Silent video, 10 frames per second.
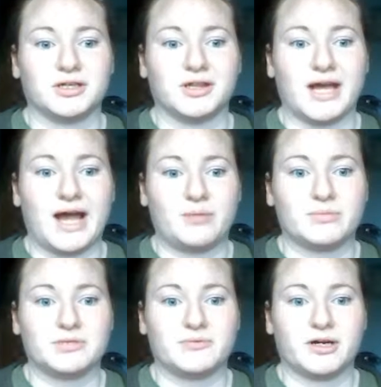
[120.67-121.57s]
in the
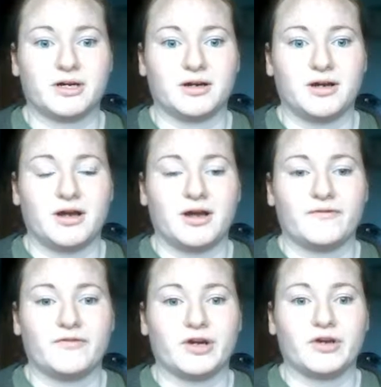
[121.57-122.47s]
atmosphere,
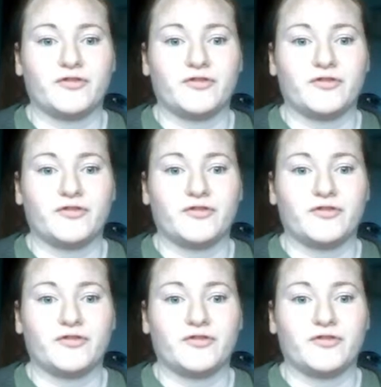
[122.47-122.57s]
very